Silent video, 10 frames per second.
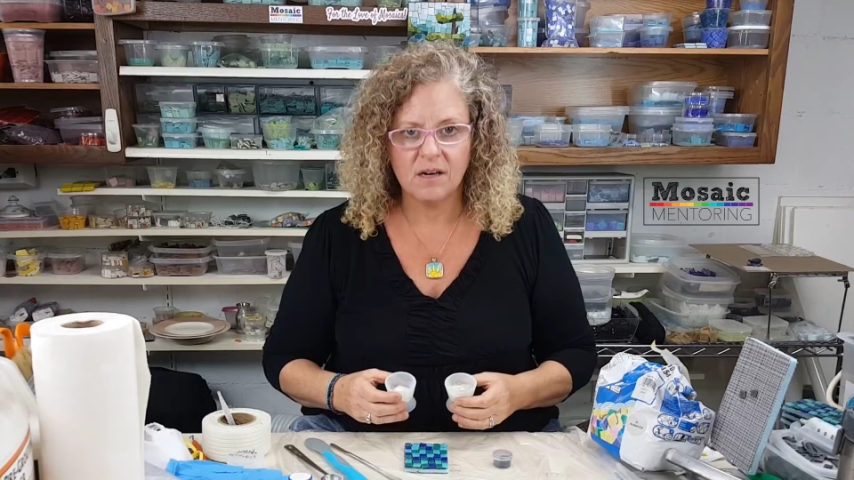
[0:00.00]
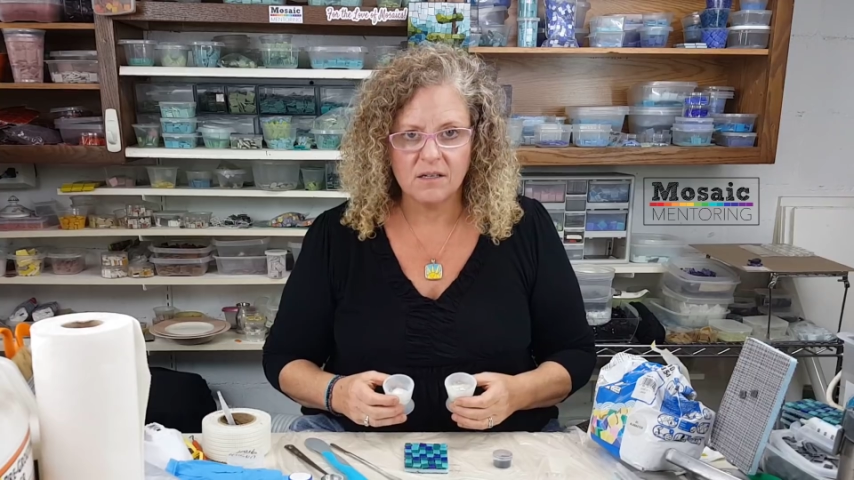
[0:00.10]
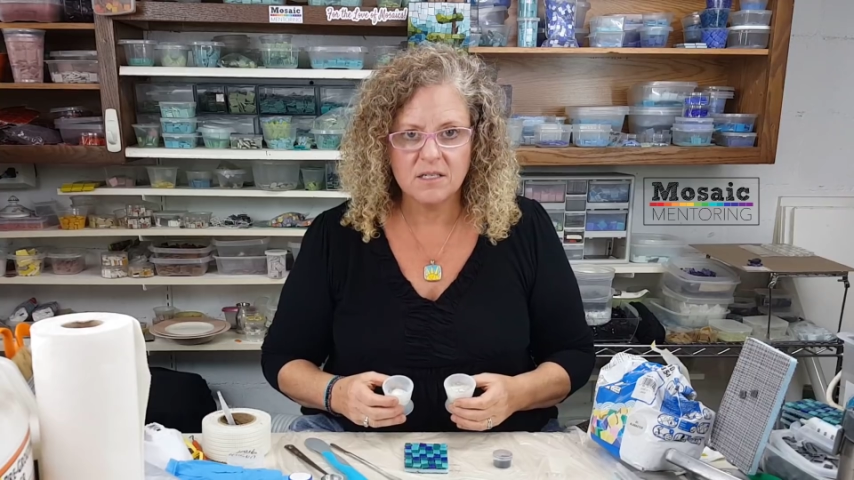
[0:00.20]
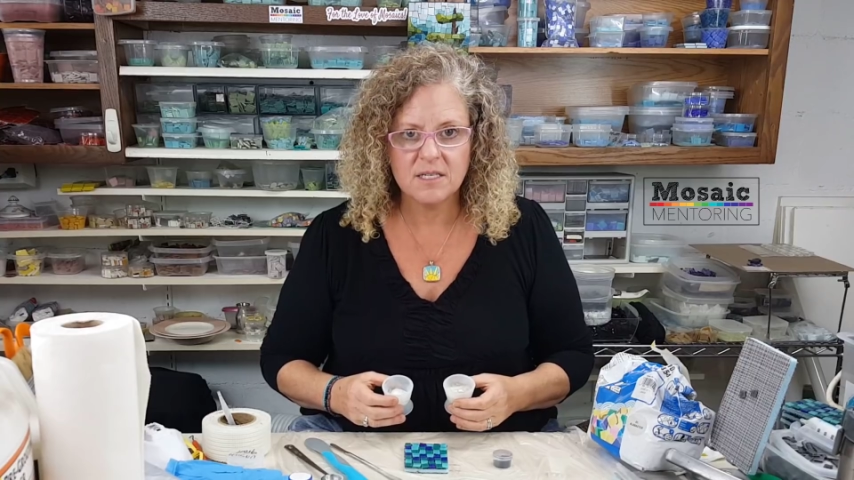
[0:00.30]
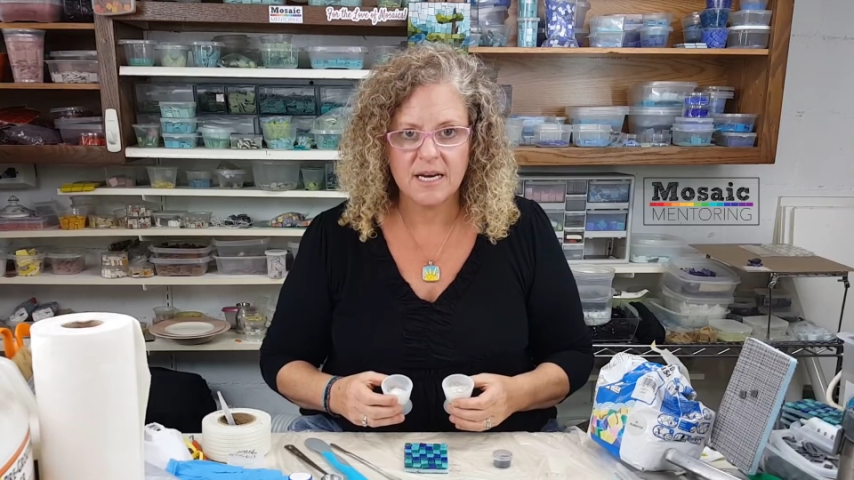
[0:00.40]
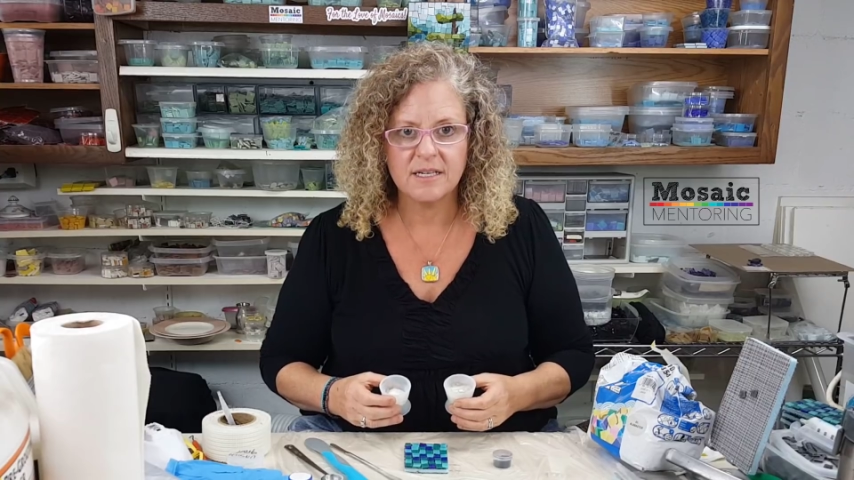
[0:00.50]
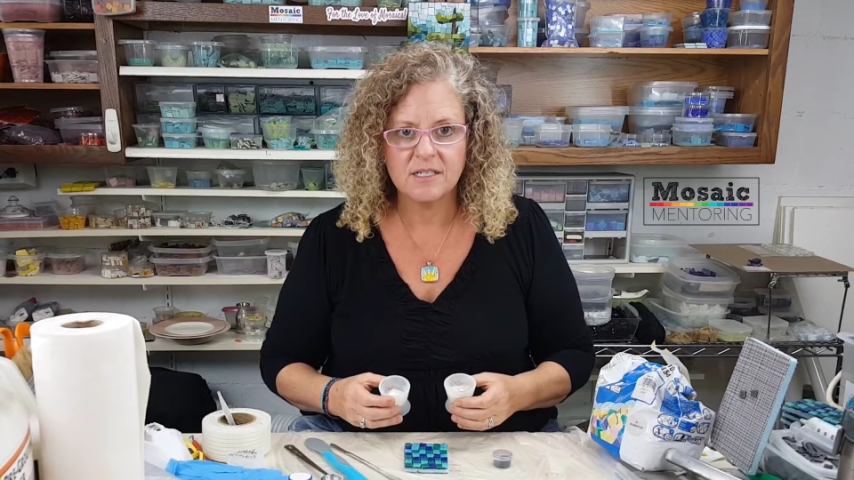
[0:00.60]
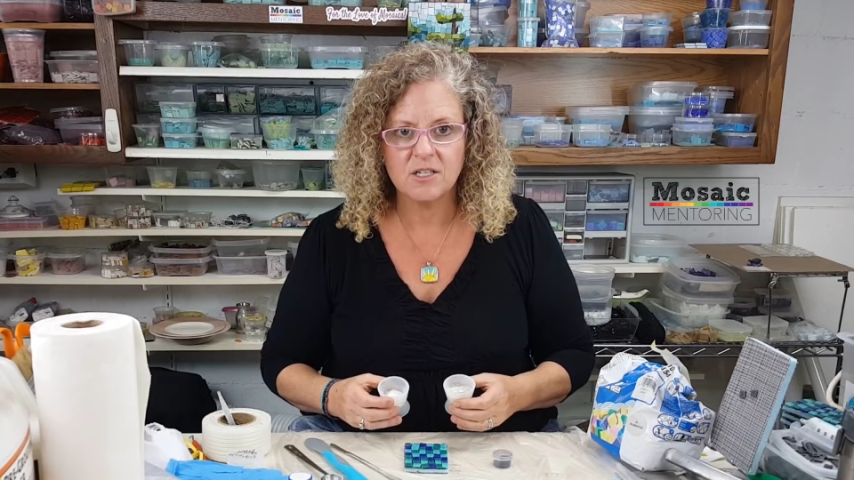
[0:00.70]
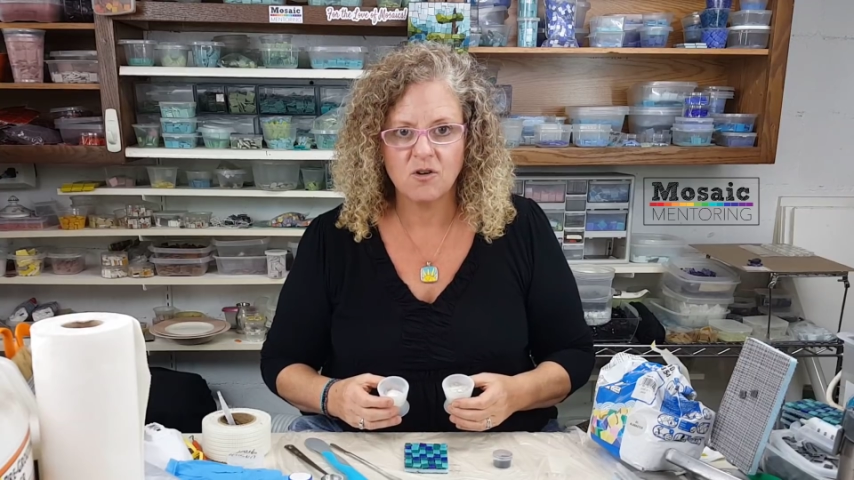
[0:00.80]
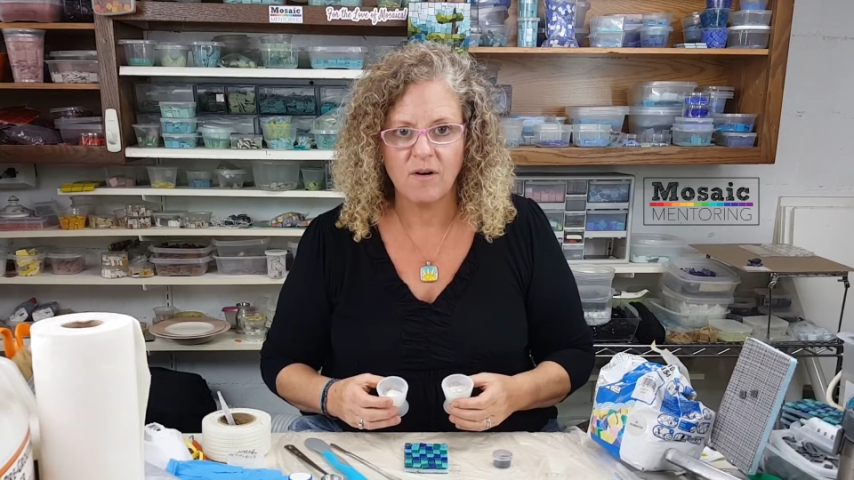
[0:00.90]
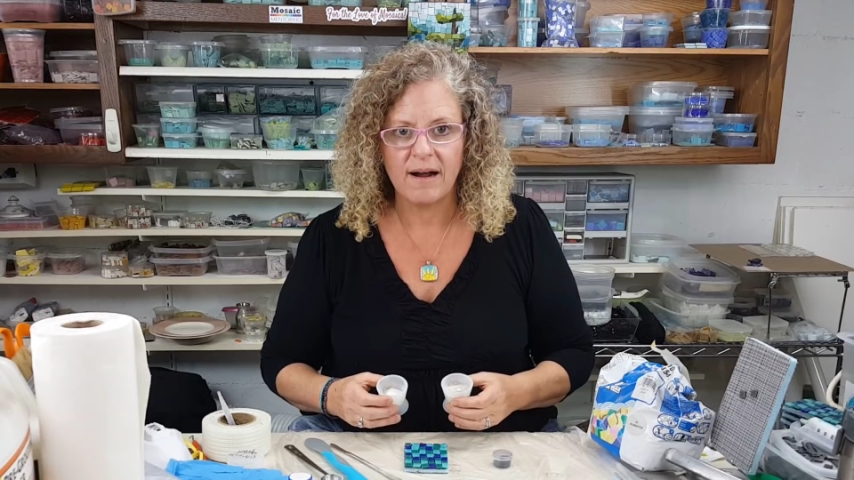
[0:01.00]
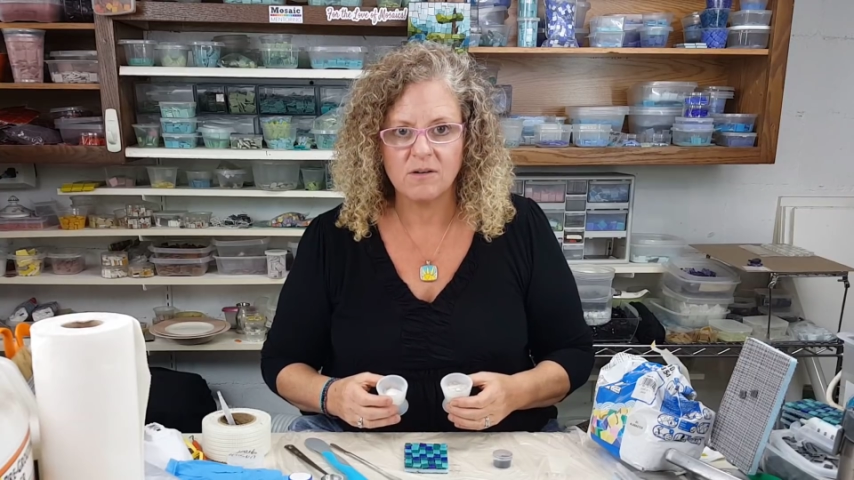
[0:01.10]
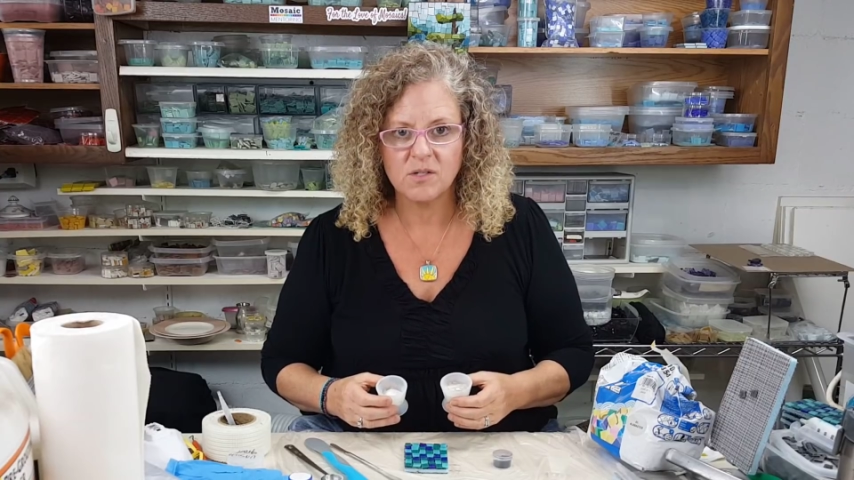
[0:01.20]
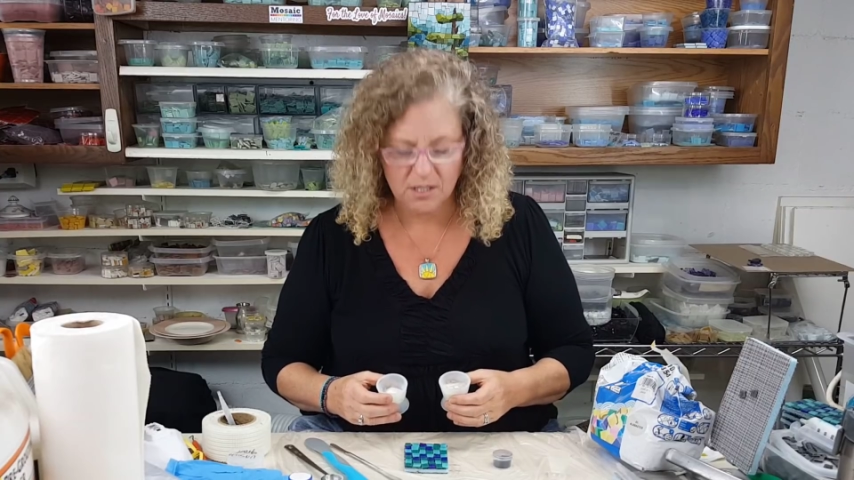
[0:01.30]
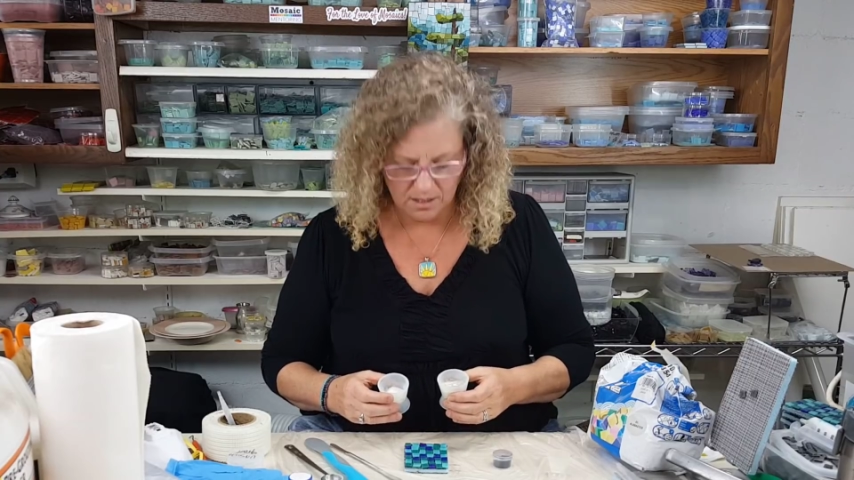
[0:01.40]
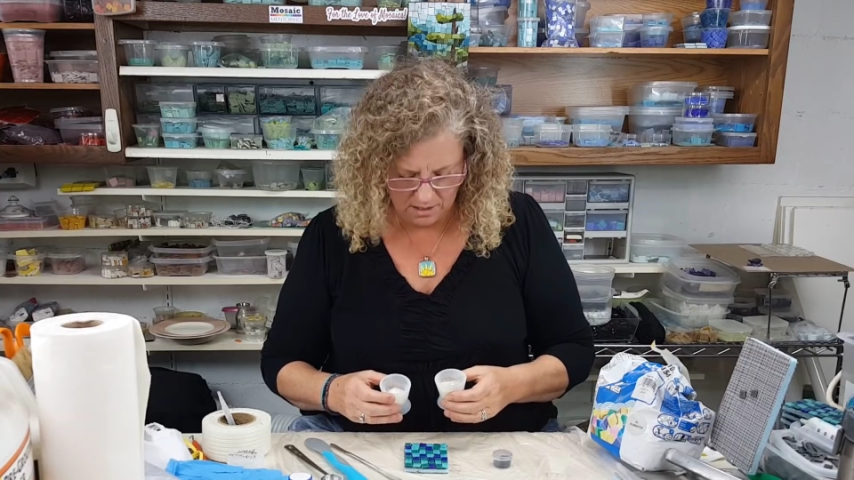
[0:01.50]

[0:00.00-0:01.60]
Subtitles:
unsanded grout.